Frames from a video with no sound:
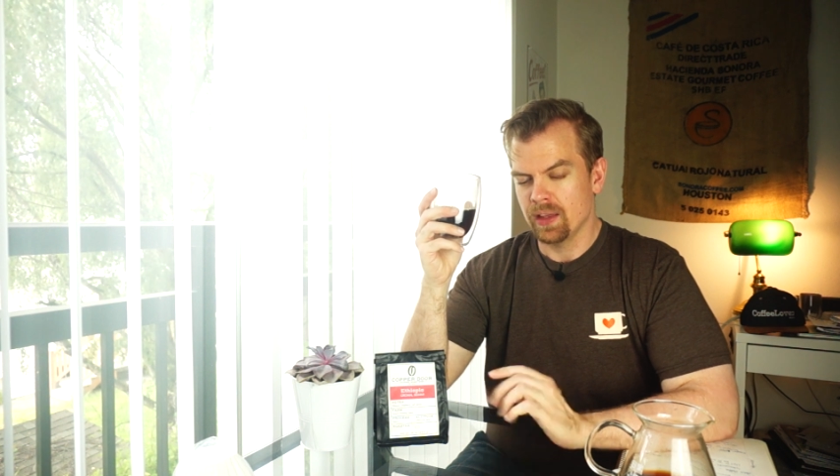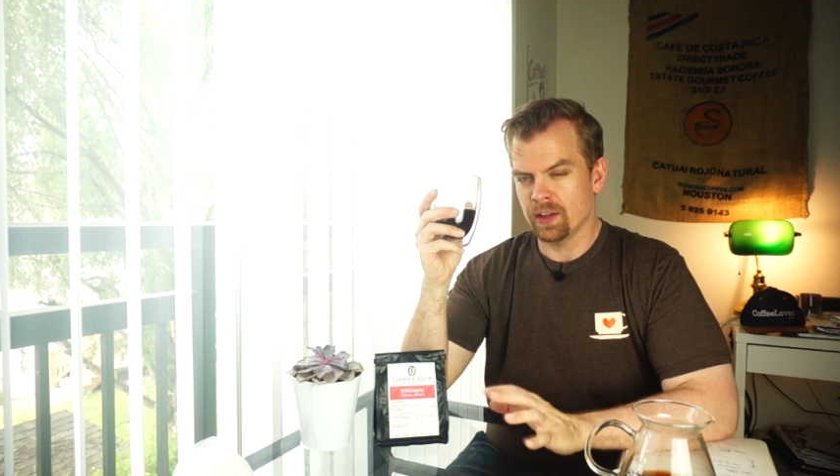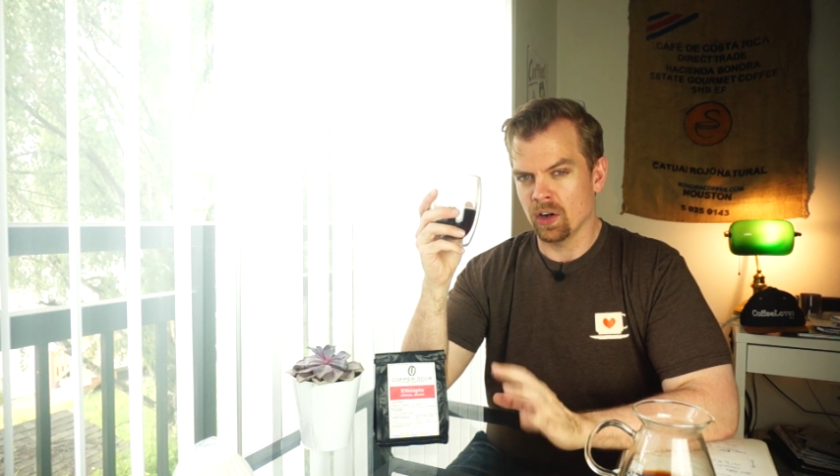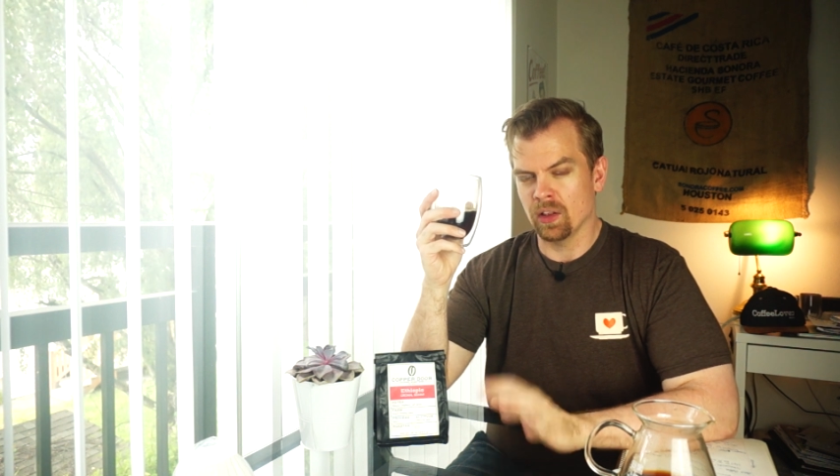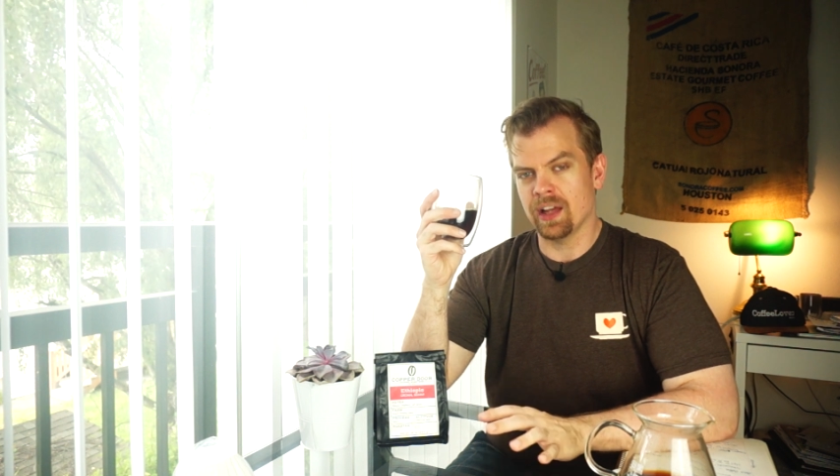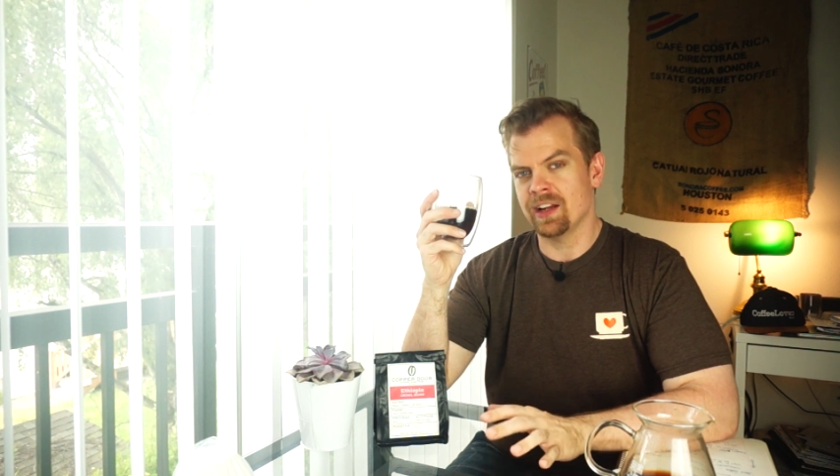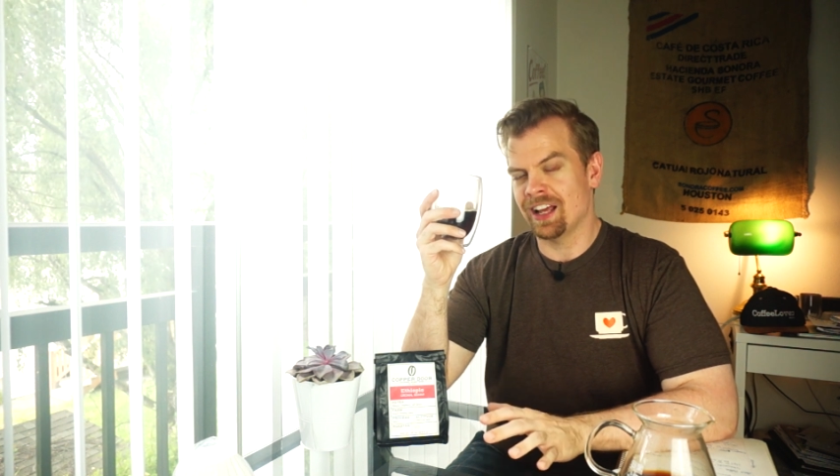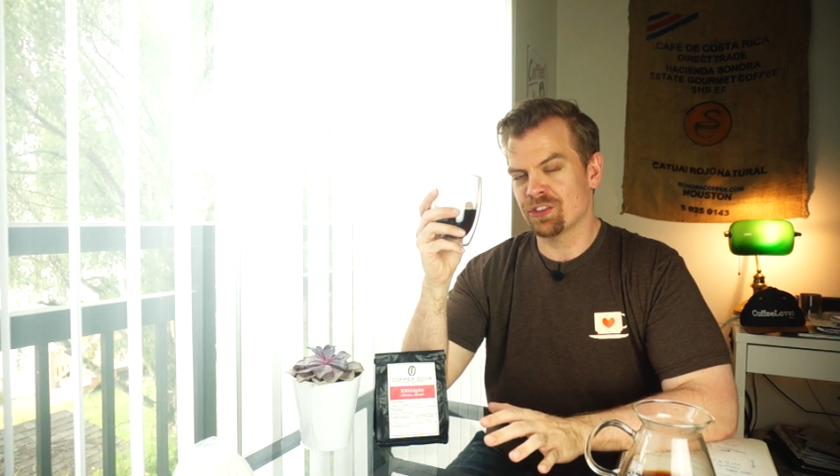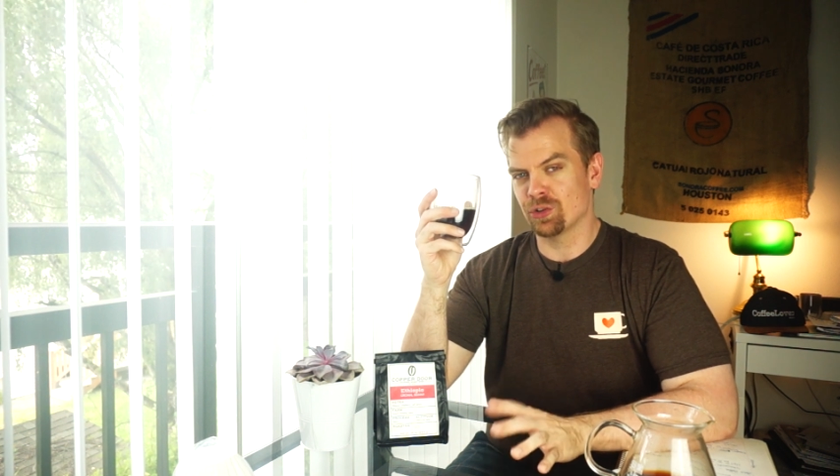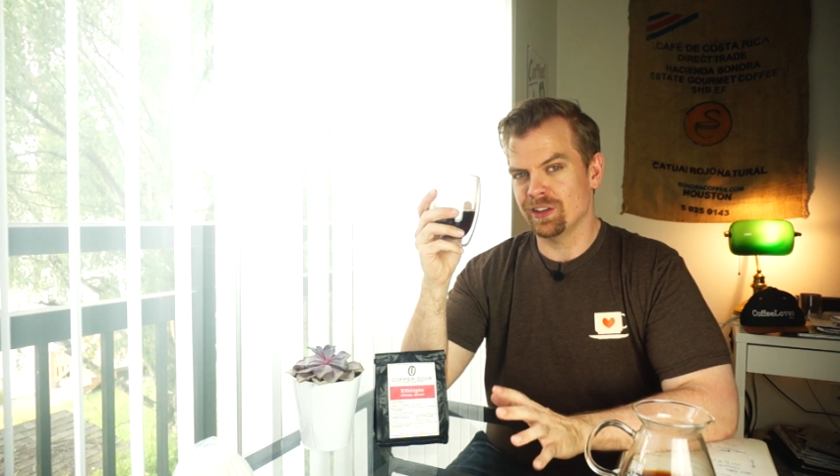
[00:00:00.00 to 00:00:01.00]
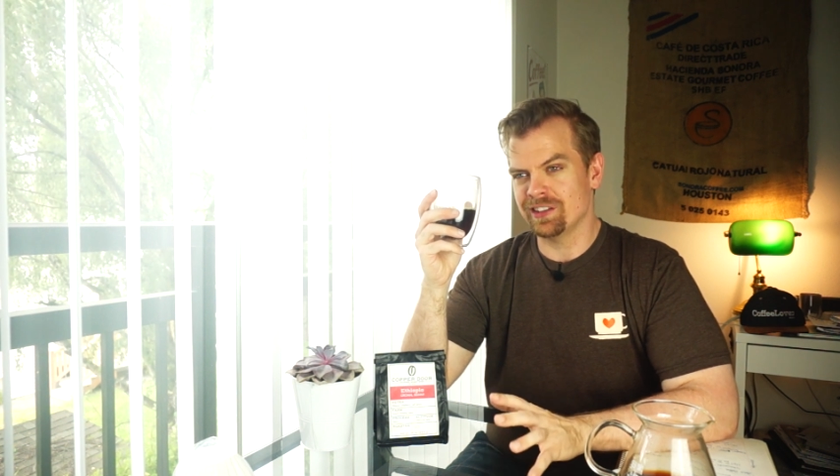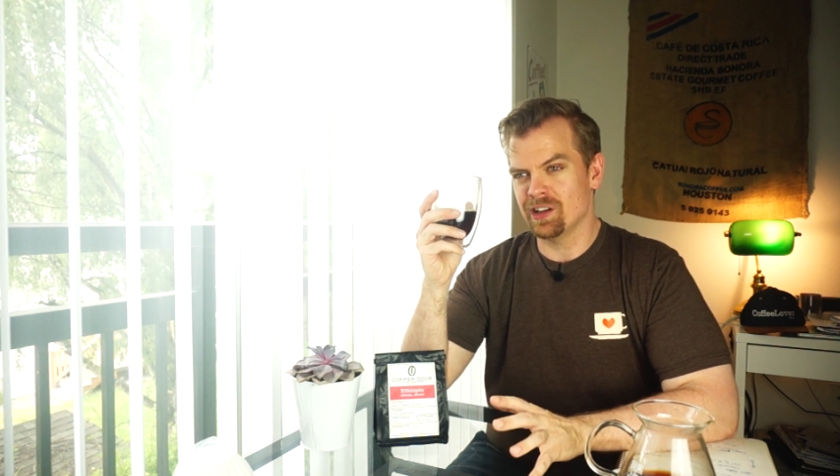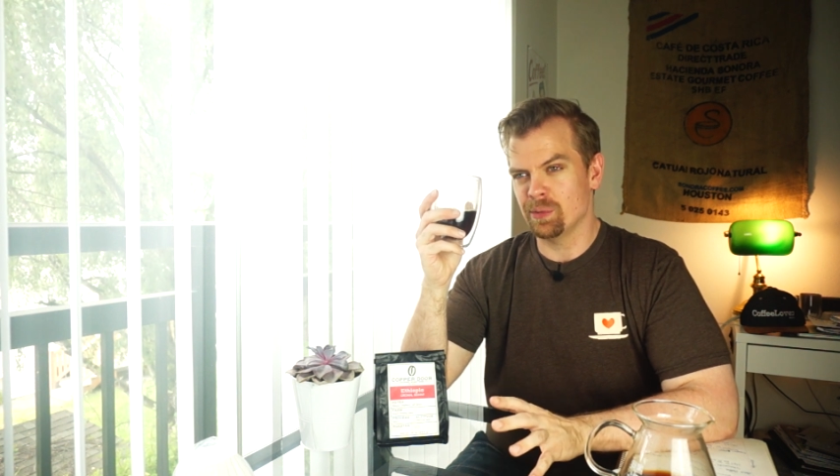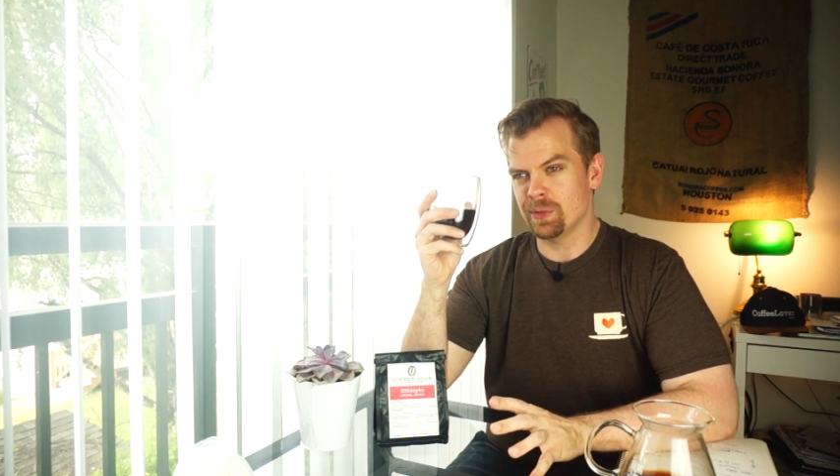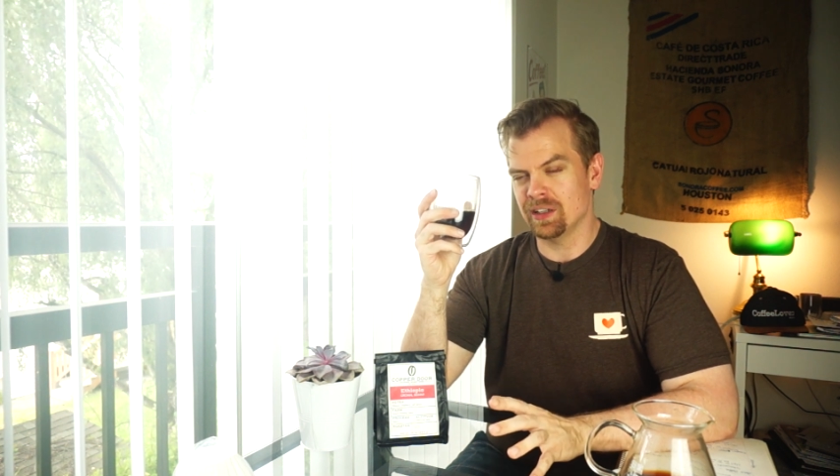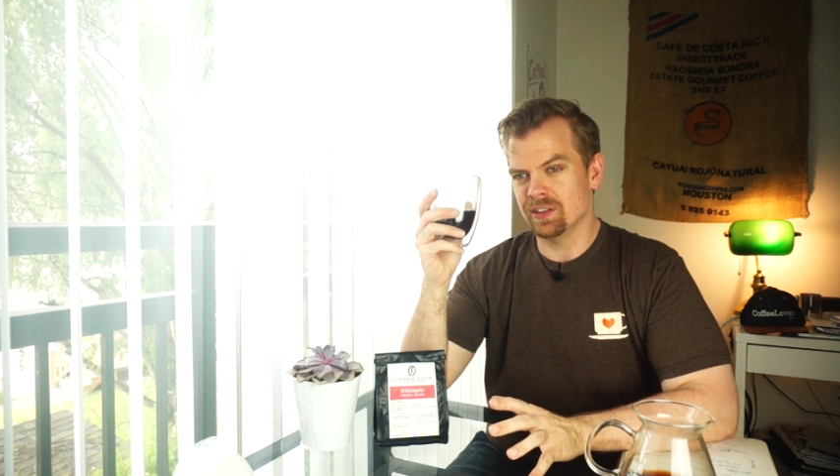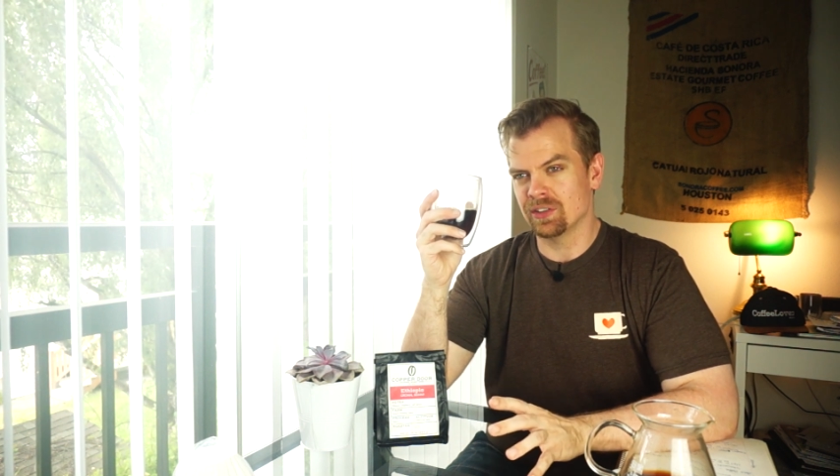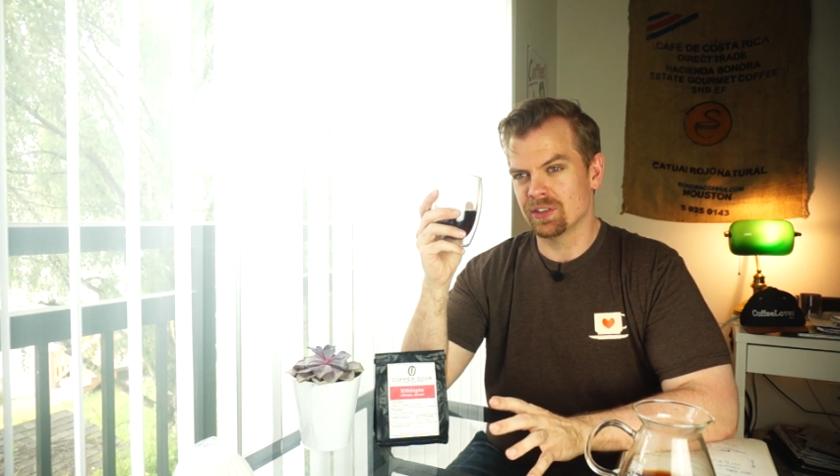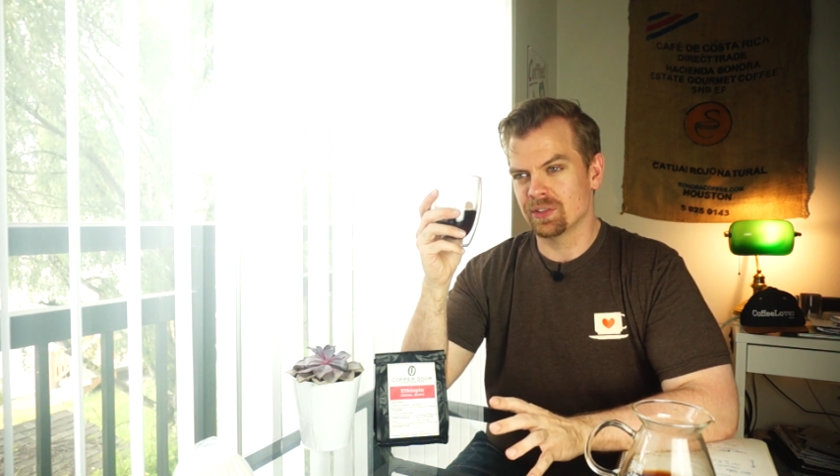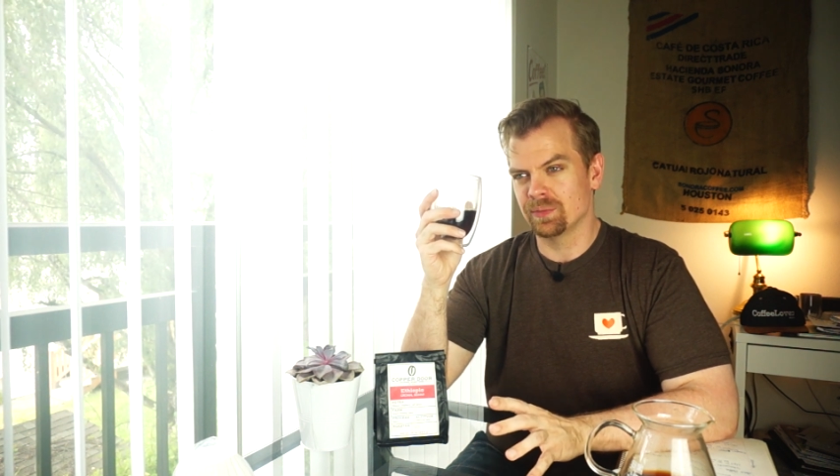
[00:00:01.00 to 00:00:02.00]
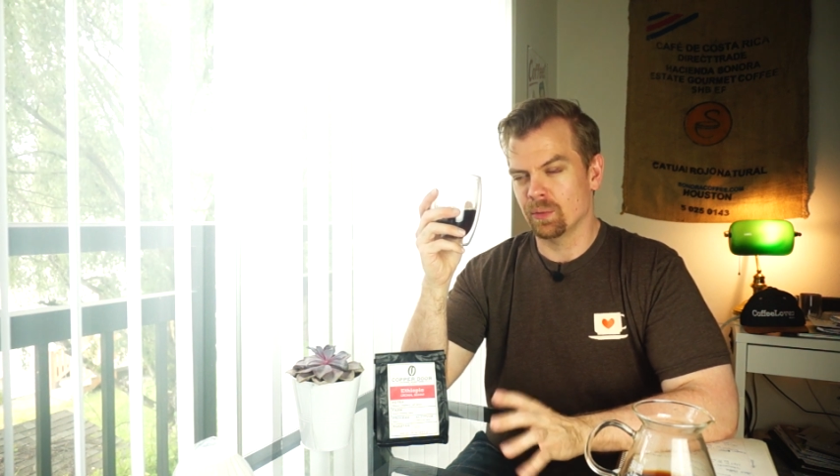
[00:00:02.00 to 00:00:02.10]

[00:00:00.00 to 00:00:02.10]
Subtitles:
there are a lot of natural Ethiopians.